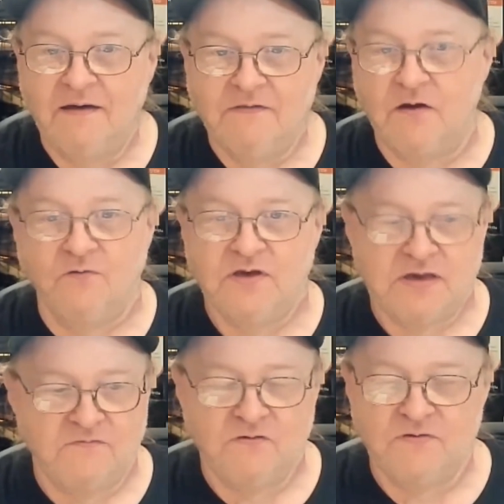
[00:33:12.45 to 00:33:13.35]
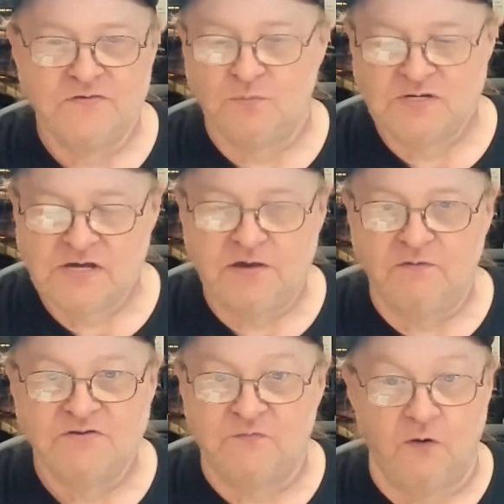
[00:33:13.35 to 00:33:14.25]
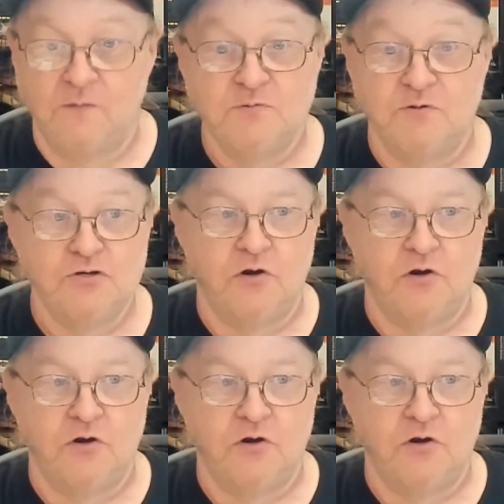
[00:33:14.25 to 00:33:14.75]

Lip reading: They only give you these ridiculous forms which